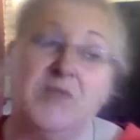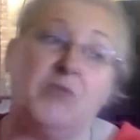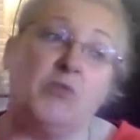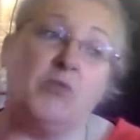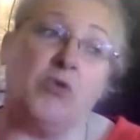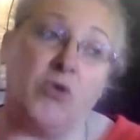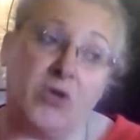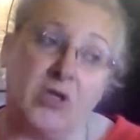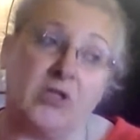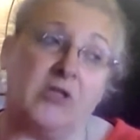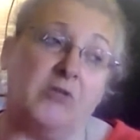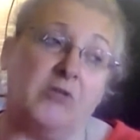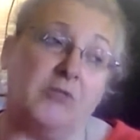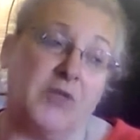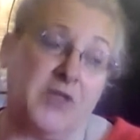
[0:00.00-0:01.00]
Been because of
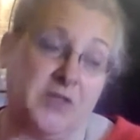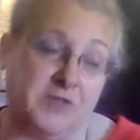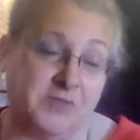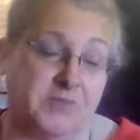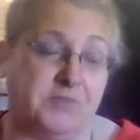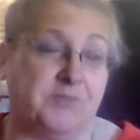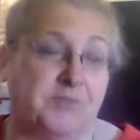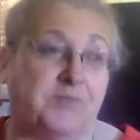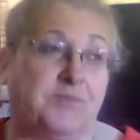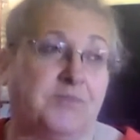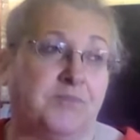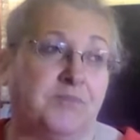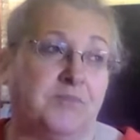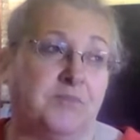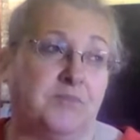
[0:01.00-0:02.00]
the so schedule. And,
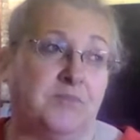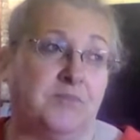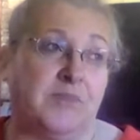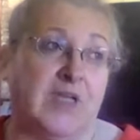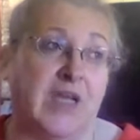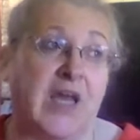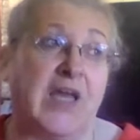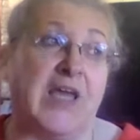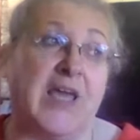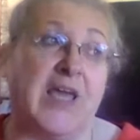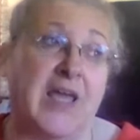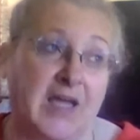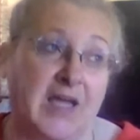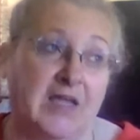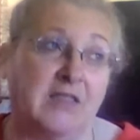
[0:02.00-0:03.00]
and, and I
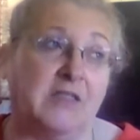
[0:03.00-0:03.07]
can't.